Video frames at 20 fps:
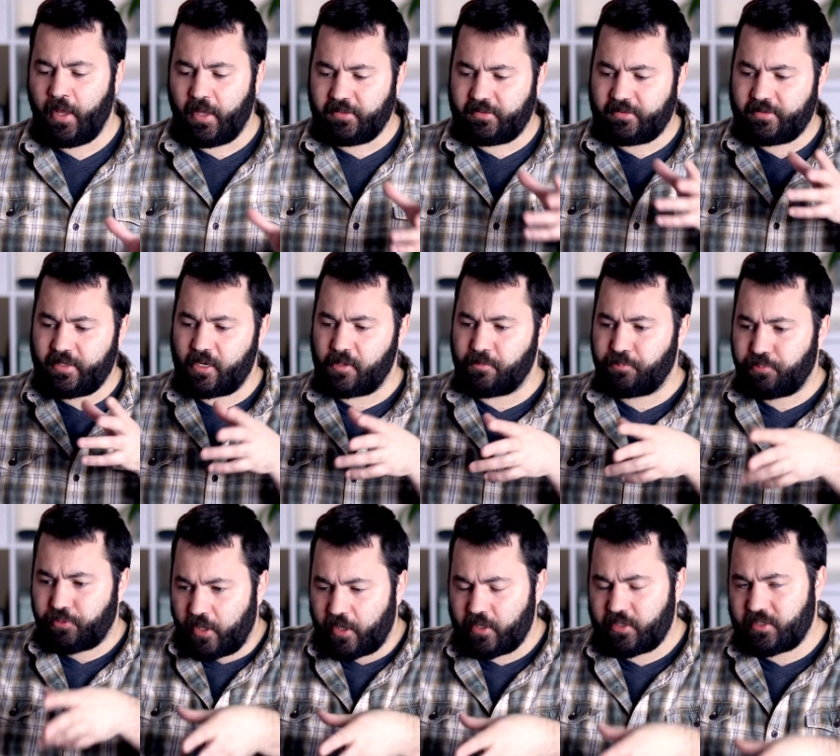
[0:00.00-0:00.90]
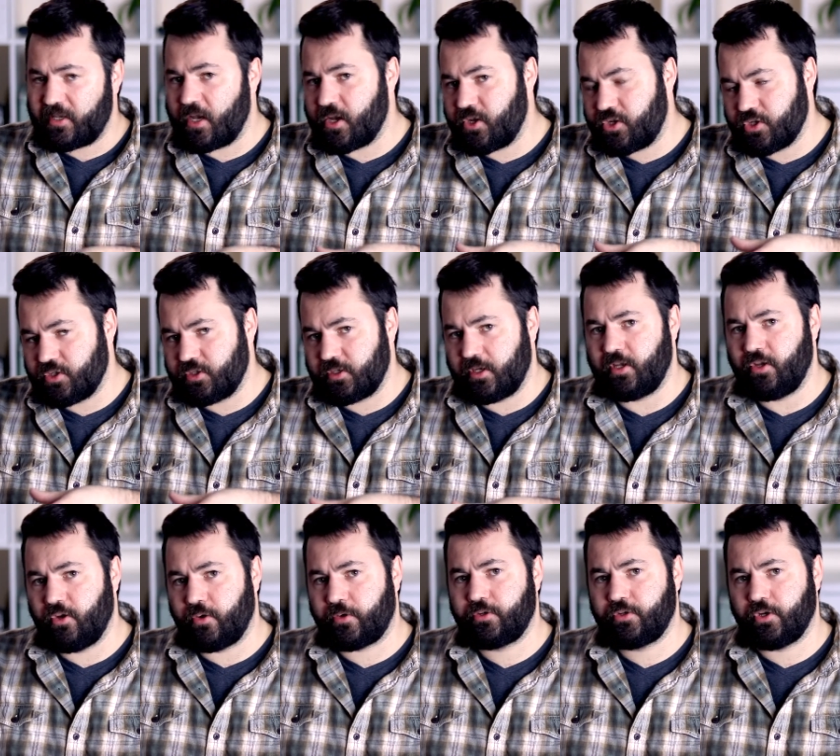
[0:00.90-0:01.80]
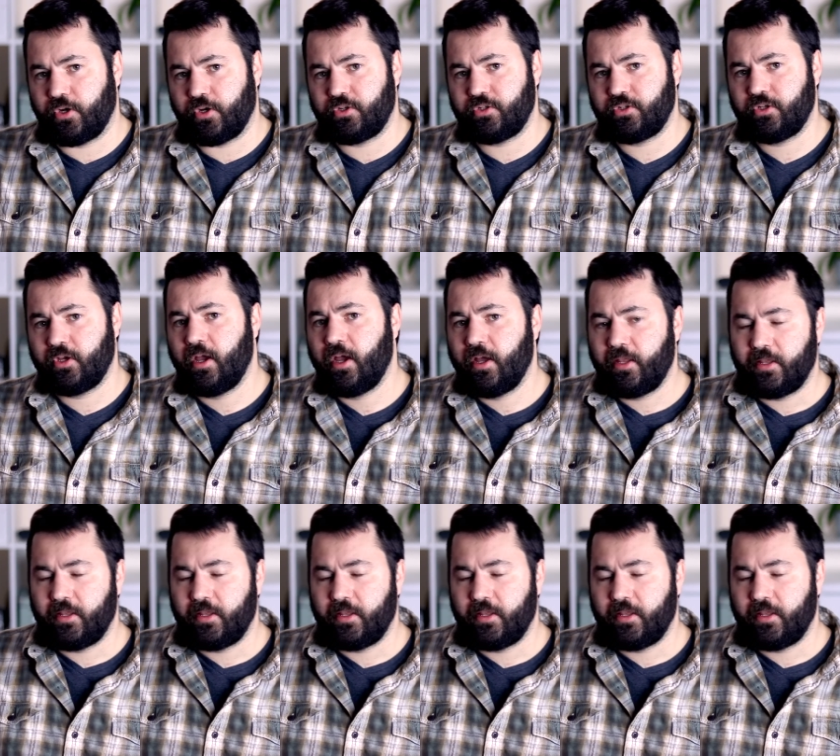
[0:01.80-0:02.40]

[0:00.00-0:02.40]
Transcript: and set up prayer stations in your church